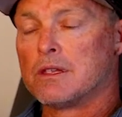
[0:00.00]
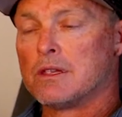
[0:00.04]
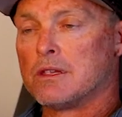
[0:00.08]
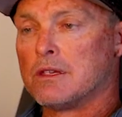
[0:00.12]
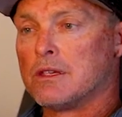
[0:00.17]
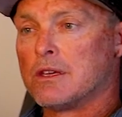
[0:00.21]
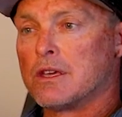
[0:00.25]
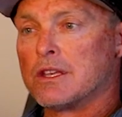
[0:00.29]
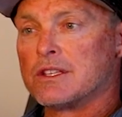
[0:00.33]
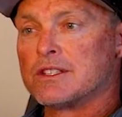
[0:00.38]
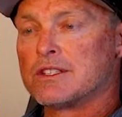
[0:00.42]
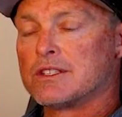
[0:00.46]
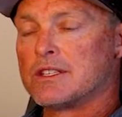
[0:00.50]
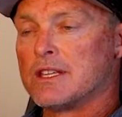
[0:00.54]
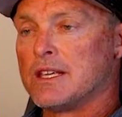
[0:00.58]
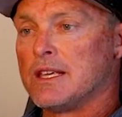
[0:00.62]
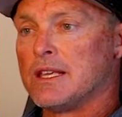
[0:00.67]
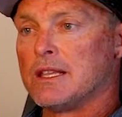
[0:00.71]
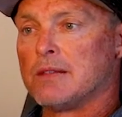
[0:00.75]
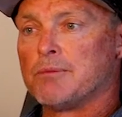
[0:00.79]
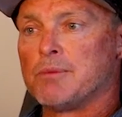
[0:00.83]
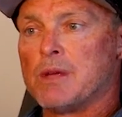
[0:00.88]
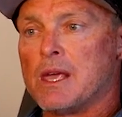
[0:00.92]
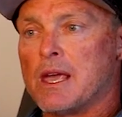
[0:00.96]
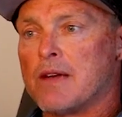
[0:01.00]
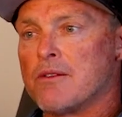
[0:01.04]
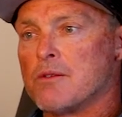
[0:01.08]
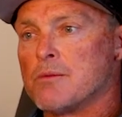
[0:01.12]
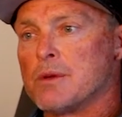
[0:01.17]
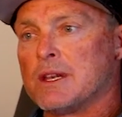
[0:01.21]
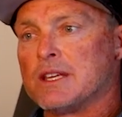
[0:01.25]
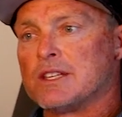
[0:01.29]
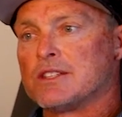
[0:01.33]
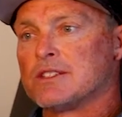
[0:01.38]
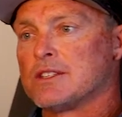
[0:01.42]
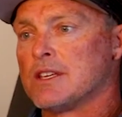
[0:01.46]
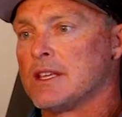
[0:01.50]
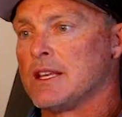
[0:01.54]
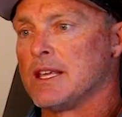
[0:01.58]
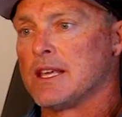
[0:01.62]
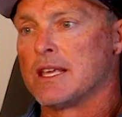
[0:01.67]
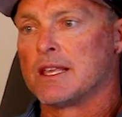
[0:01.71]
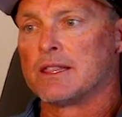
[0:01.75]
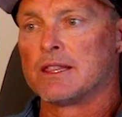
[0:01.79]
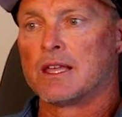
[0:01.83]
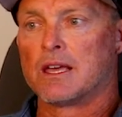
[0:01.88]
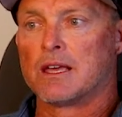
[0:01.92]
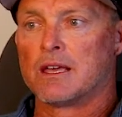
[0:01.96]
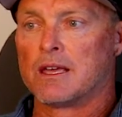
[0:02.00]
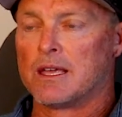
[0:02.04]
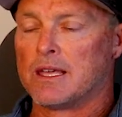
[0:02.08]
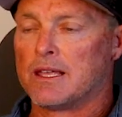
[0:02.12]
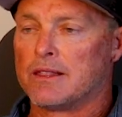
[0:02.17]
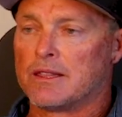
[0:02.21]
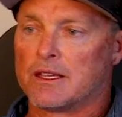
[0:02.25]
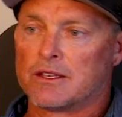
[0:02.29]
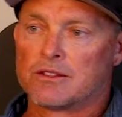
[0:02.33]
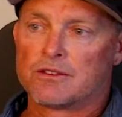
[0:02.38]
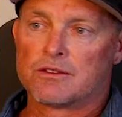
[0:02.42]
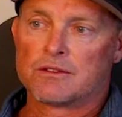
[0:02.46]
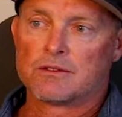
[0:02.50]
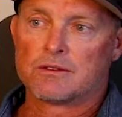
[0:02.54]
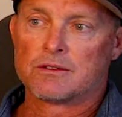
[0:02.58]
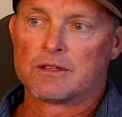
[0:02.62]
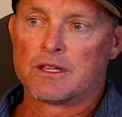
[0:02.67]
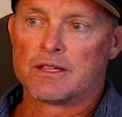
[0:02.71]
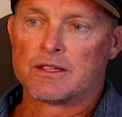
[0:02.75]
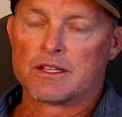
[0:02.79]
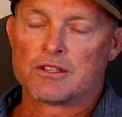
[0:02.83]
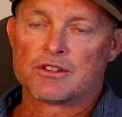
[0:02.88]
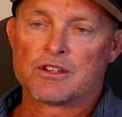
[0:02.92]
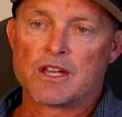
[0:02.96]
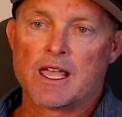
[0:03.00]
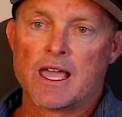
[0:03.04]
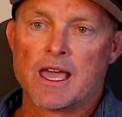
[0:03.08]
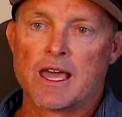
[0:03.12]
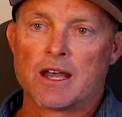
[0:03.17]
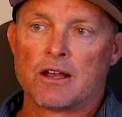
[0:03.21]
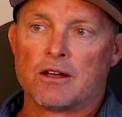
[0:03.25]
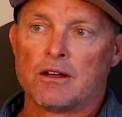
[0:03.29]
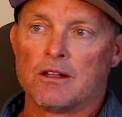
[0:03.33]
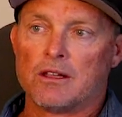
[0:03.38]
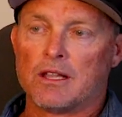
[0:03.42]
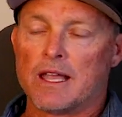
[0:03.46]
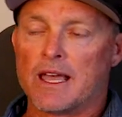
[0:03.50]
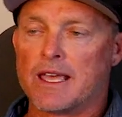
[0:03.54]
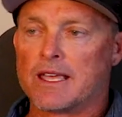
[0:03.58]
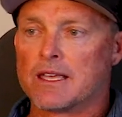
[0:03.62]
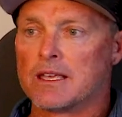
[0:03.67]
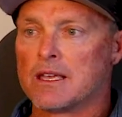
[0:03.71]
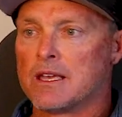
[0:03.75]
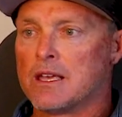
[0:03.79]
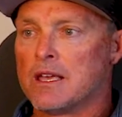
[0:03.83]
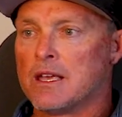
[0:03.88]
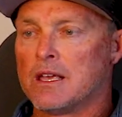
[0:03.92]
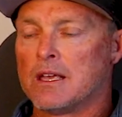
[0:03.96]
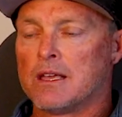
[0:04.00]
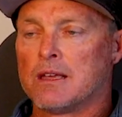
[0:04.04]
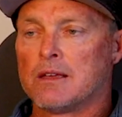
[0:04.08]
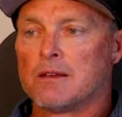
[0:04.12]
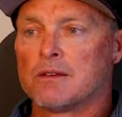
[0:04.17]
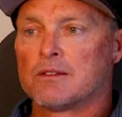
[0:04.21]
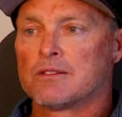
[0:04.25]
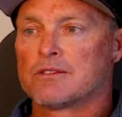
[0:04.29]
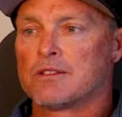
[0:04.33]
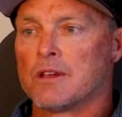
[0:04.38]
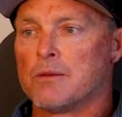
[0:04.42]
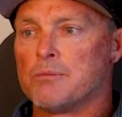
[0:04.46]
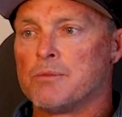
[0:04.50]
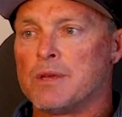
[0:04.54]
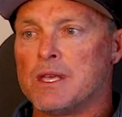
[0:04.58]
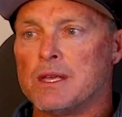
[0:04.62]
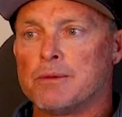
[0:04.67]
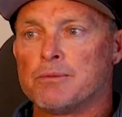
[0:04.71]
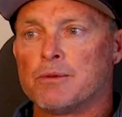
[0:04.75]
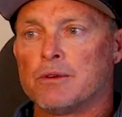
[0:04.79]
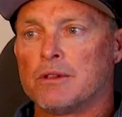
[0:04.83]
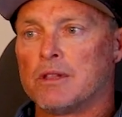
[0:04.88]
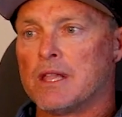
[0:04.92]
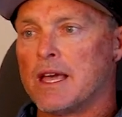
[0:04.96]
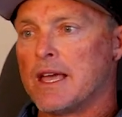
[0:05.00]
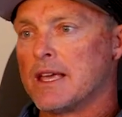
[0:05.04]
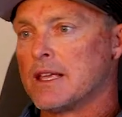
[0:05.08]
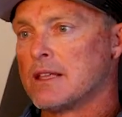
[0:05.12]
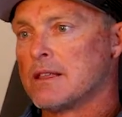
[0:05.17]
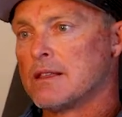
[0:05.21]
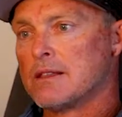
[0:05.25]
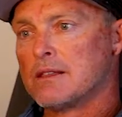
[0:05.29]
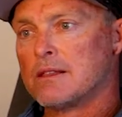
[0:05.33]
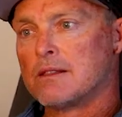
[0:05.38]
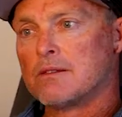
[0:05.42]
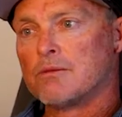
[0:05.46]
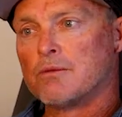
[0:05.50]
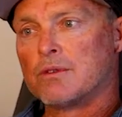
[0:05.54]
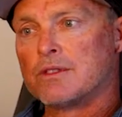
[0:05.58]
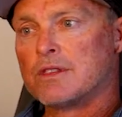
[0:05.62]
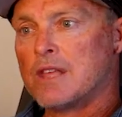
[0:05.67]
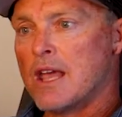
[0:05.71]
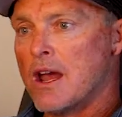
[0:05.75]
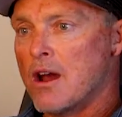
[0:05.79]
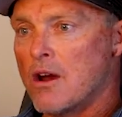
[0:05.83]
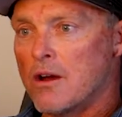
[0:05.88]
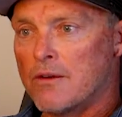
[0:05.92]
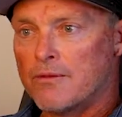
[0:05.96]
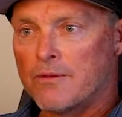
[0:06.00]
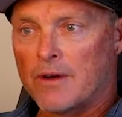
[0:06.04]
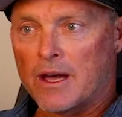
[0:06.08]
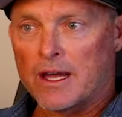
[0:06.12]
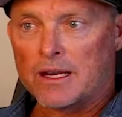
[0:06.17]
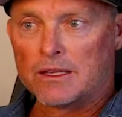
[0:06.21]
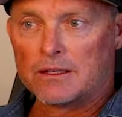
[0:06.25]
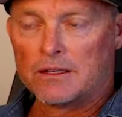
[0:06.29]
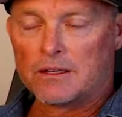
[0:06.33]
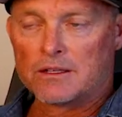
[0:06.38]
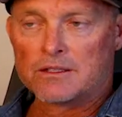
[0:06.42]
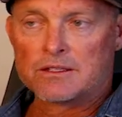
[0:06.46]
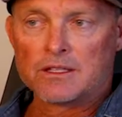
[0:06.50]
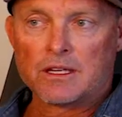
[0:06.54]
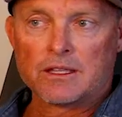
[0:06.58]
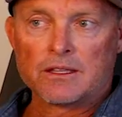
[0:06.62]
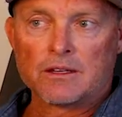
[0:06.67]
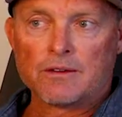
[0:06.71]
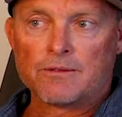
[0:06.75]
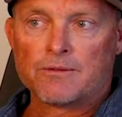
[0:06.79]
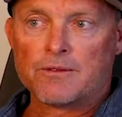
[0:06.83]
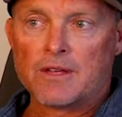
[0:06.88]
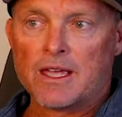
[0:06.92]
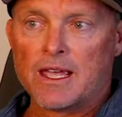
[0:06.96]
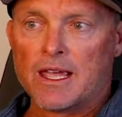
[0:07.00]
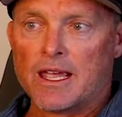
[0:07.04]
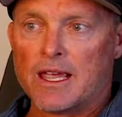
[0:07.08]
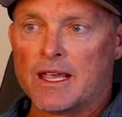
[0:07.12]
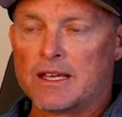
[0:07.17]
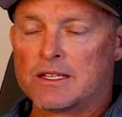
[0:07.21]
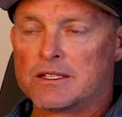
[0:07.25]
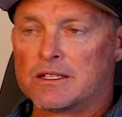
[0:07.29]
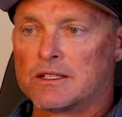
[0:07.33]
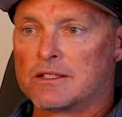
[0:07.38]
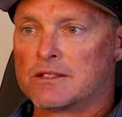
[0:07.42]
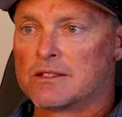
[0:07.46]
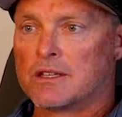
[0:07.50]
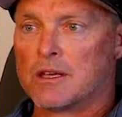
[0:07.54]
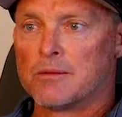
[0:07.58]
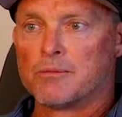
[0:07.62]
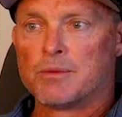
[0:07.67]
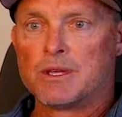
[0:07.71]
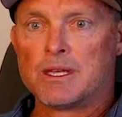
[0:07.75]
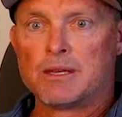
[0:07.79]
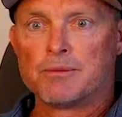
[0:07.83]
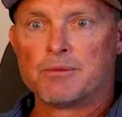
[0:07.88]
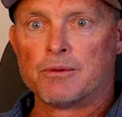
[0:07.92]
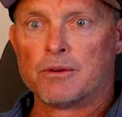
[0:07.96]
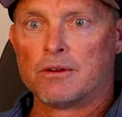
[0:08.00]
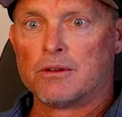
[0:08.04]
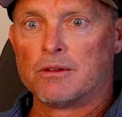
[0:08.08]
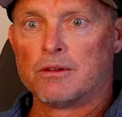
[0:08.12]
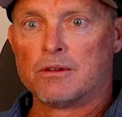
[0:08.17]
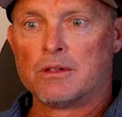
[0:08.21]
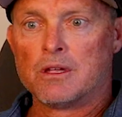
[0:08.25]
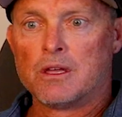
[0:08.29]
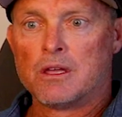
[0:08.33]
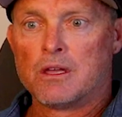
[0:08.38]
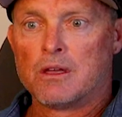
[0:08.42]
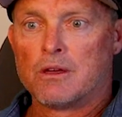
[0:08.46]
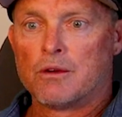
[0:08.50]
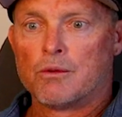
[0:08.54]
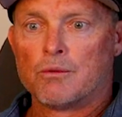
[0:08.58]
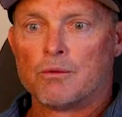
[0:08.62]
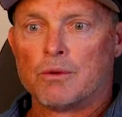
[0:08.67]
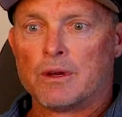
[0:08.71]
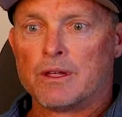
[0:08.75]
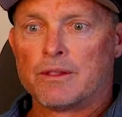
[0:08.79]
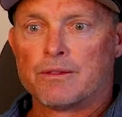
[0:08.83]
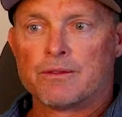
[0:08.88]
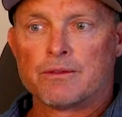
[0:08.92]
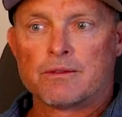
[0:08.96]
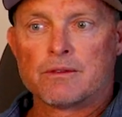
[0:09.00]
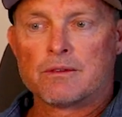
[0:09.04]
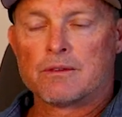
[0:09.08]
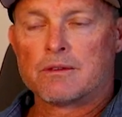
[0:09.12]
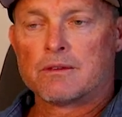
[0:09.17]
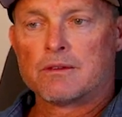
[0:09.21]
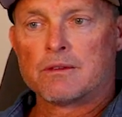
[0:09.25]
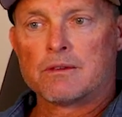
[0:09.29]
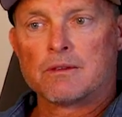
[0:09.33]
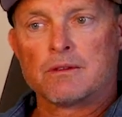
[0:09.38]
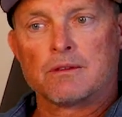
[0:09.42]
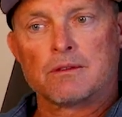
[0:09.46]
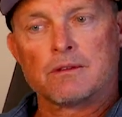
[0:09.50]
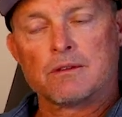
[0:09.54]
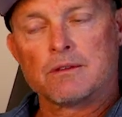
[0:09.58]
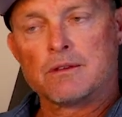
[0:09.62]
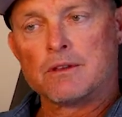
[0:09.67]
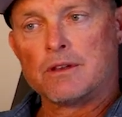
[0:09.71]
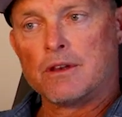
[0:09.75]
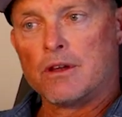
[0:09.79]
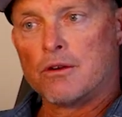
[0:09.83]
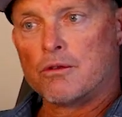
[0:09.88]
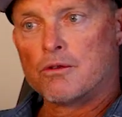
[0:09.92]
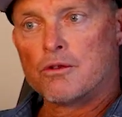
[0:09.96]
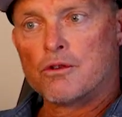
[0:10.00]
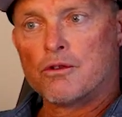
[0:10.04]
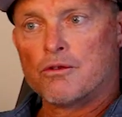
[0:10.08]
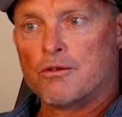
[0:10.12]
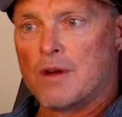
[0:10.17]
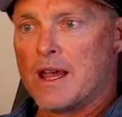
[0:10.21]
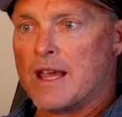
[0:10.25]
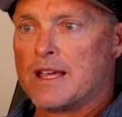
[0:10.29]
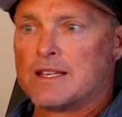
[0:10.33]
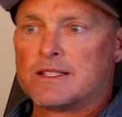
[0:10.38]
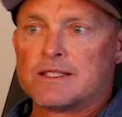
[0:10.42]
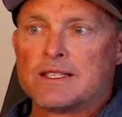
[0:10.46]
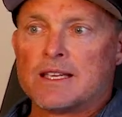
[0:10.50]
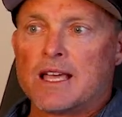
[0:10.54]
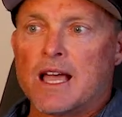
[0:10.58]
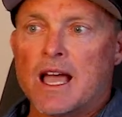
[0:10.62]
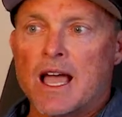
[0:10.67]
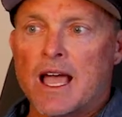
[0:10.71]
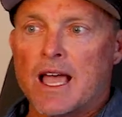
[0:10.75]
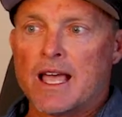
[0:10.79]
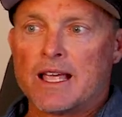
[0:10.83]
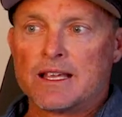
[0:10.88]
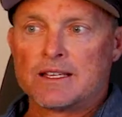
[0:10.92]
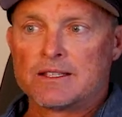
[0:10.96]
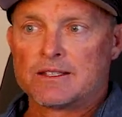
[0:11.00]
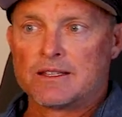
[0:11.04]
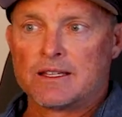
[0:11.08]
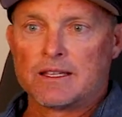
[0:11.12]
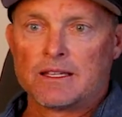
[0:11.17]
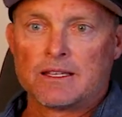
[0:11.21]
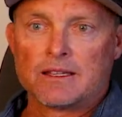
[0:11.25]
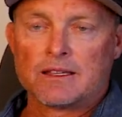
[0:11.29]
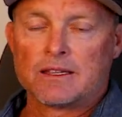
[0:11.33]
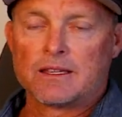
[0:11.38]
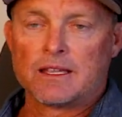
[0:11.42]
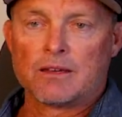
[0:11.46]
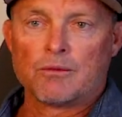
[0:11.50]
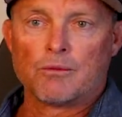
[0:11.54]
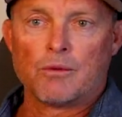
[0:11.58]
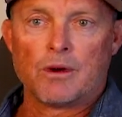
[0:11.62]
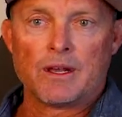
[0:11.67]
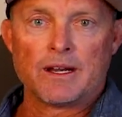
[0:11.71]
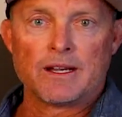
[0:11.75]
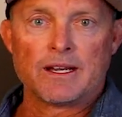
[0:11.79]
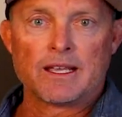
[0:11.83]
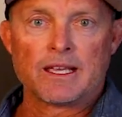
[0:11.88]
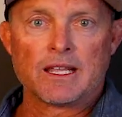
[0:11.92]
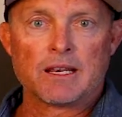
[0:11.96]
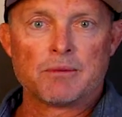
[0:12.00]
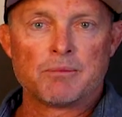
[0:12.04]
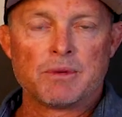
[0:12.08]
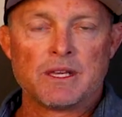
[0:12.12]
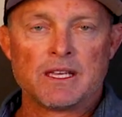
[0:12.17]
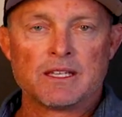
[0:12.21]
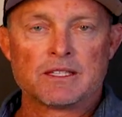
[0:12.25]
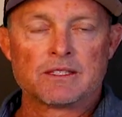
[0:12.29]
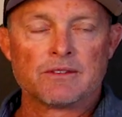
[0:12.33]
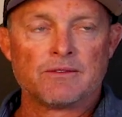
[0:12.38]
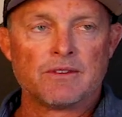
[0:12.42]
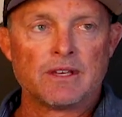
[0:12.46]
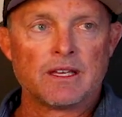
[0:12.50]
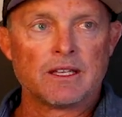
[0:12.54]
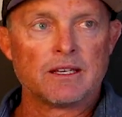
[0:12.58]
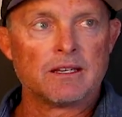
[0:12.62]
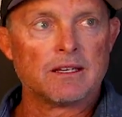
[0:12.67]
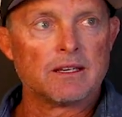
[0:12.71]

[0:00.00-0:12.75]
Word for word: You could see everybody sitting in the in the in the channel, like some people like with terrified looks on their face, and some people with you know, crazy eyes that, that wanted to get a piece of it.